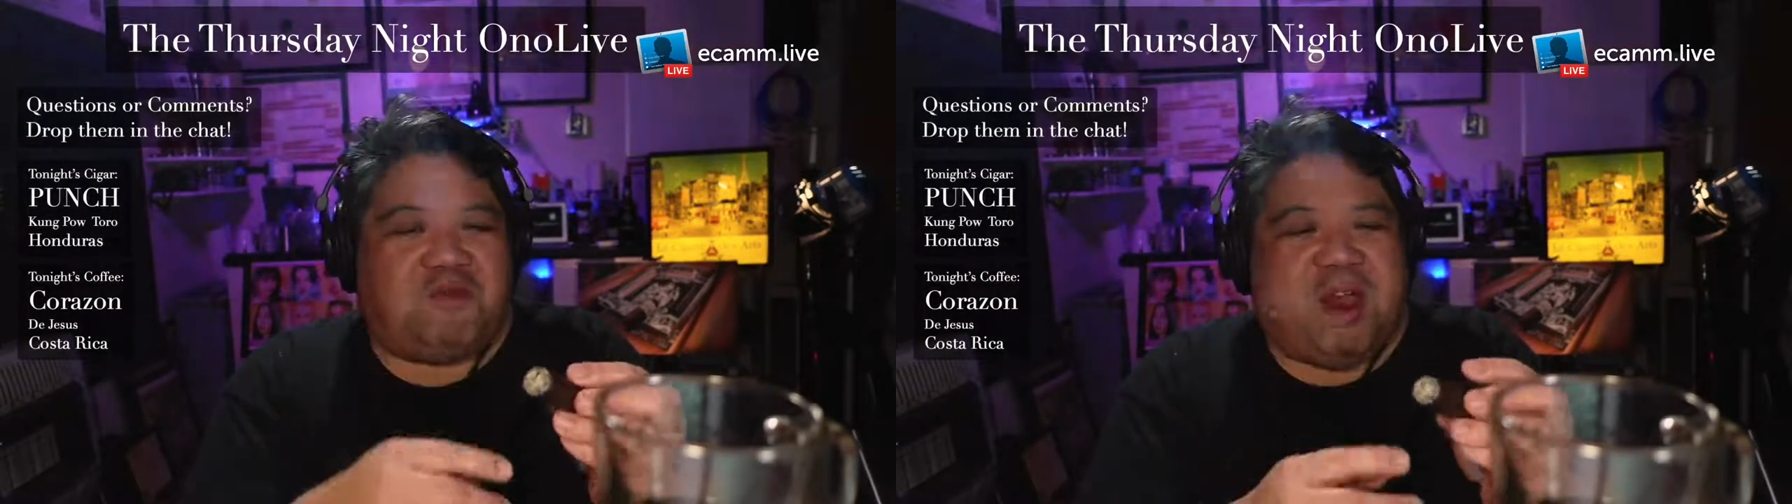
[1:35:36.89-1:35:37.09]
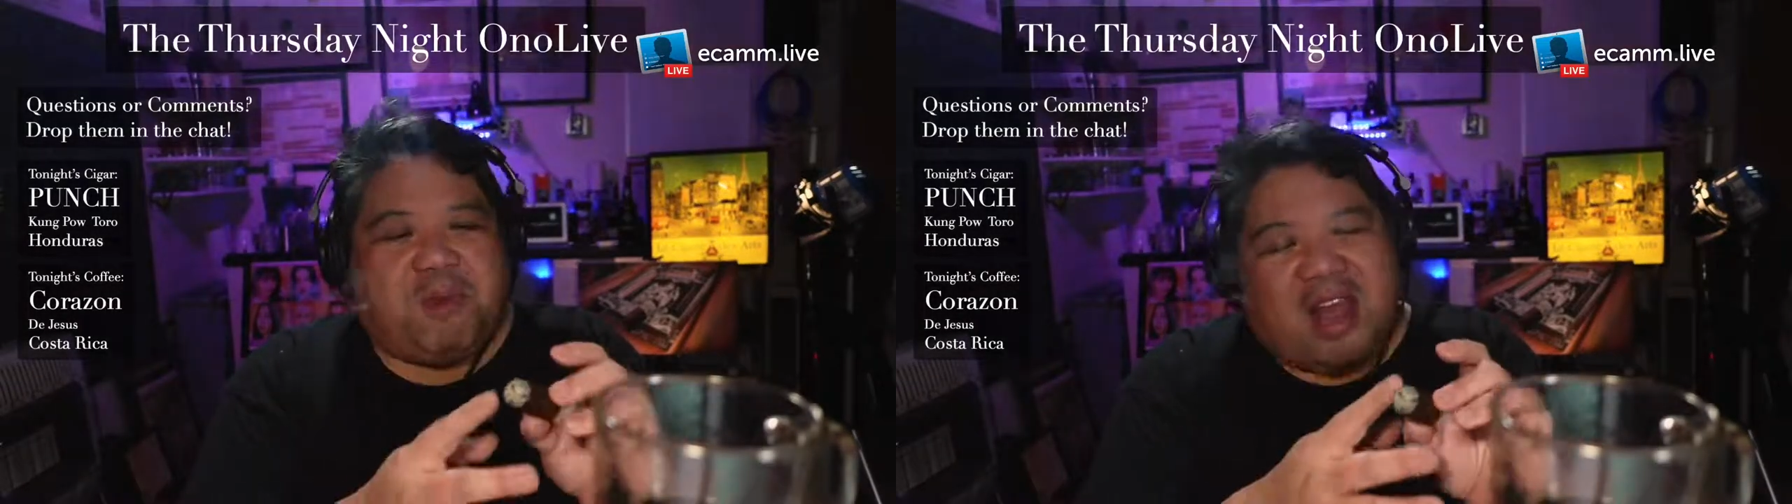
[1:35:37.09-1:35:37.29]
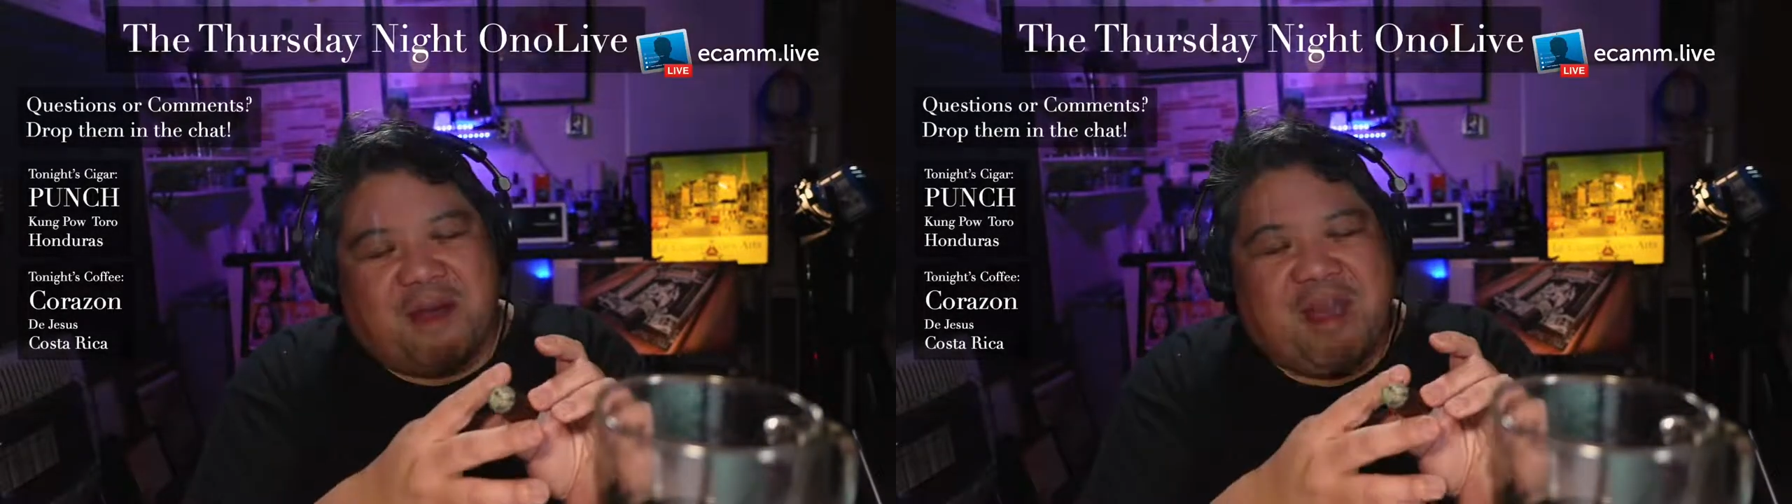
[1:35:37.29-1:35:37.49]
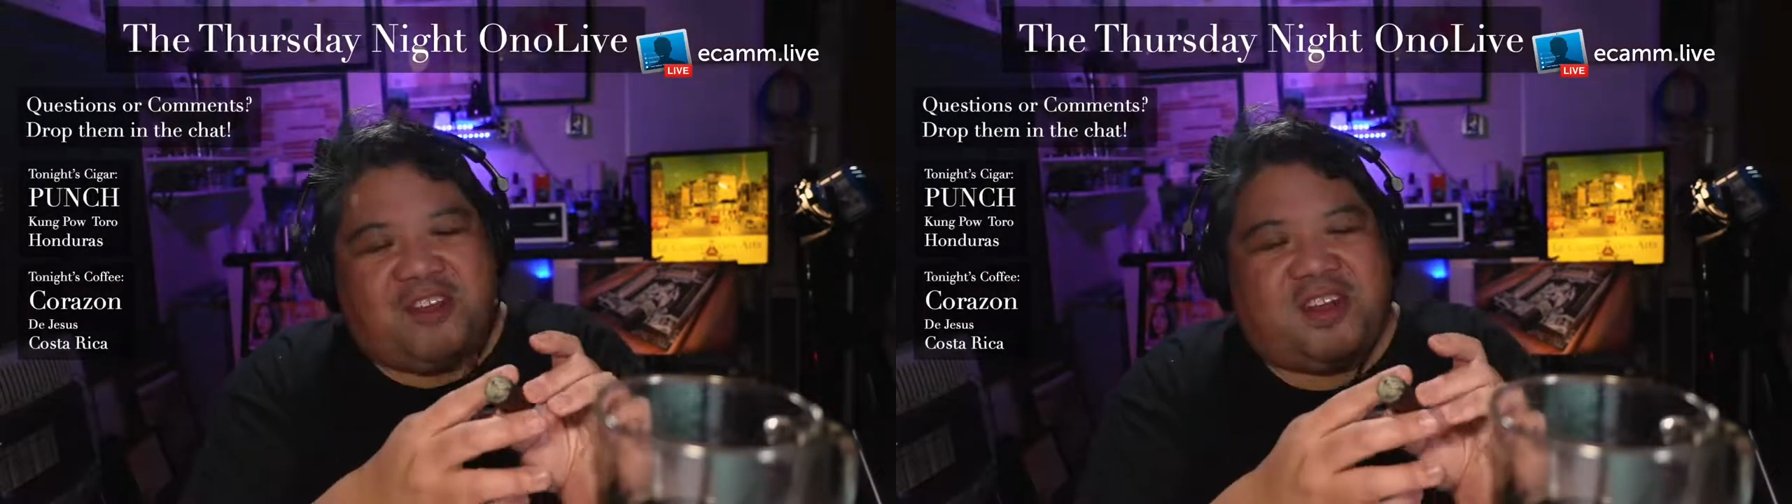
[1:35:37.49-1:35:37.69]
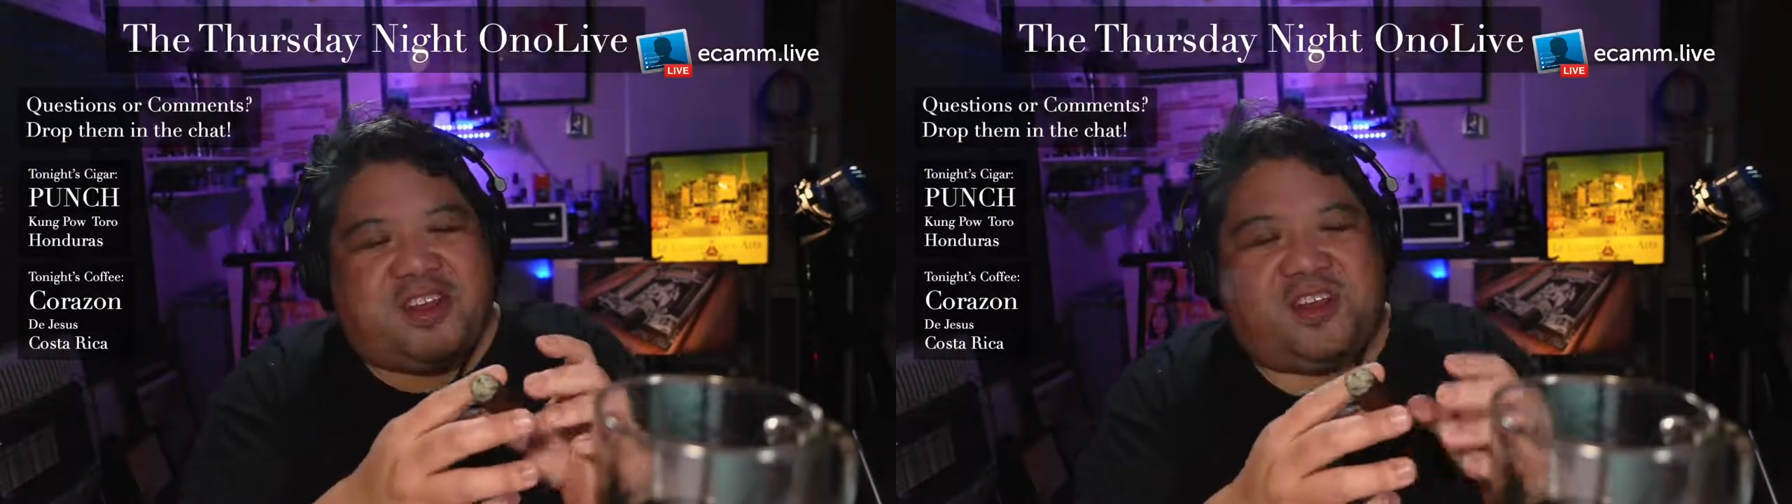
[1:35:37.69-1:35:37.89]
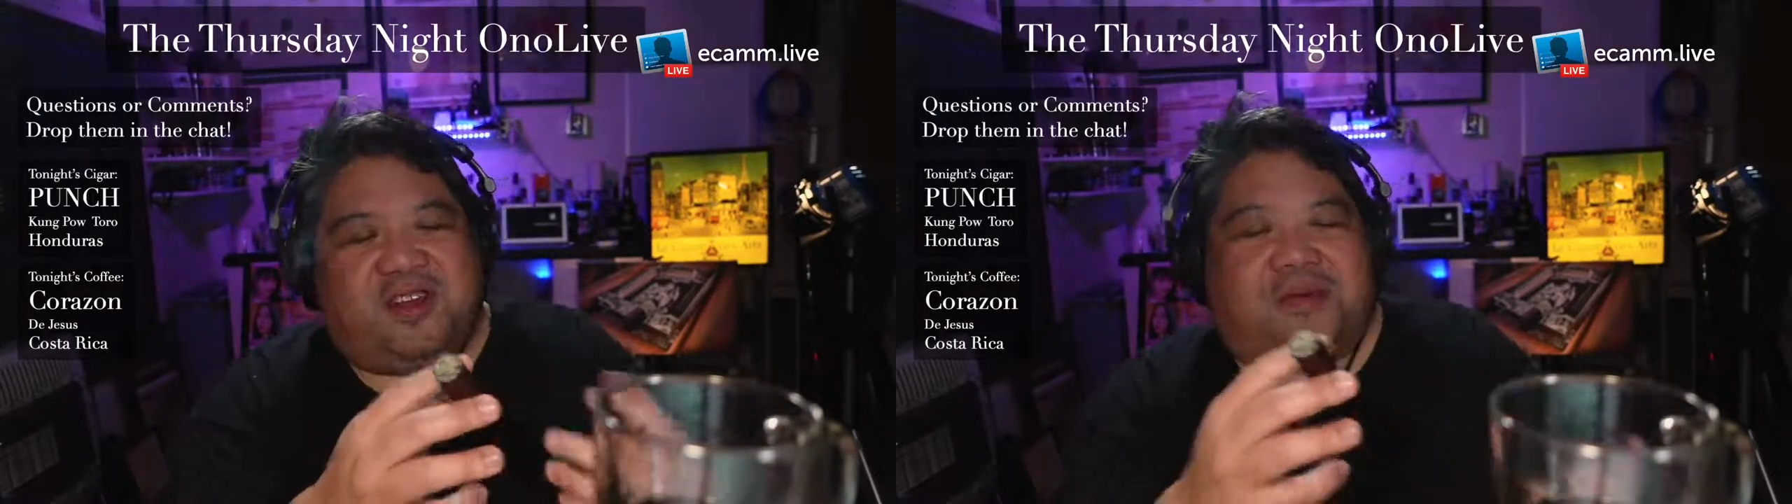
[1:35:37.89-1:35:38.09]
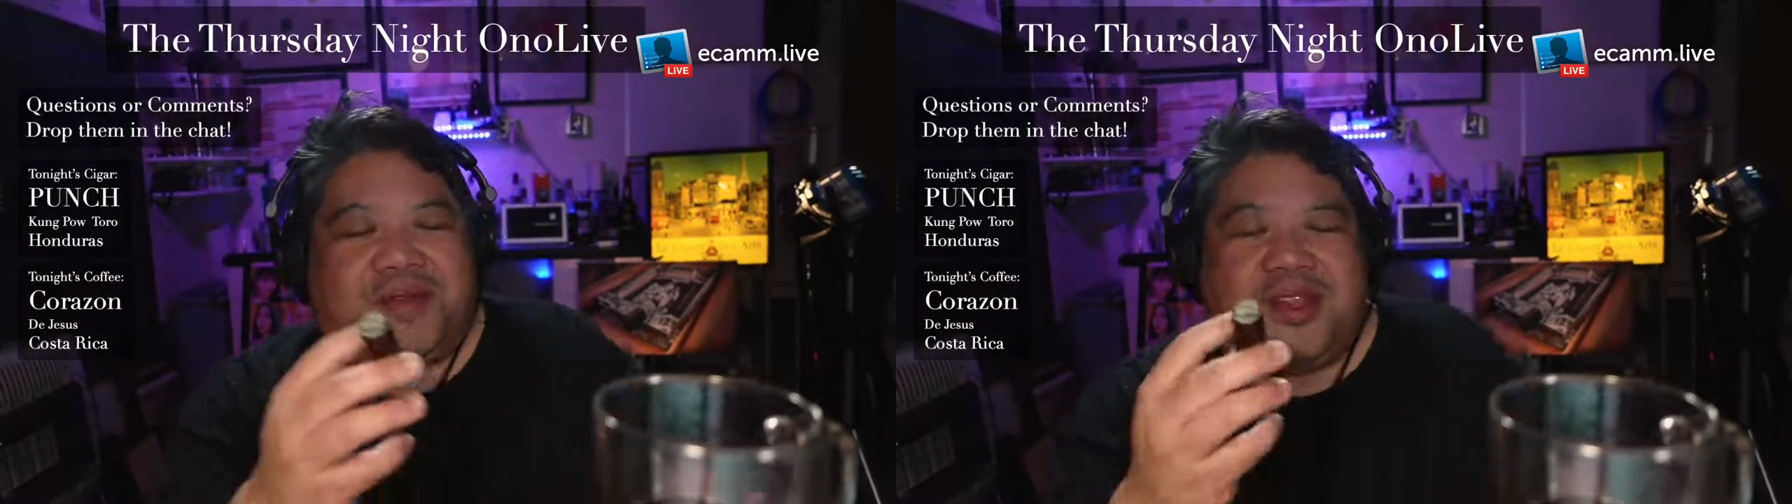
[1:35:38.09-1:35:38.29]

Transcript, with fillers: and wrapper. And I'm actually cu-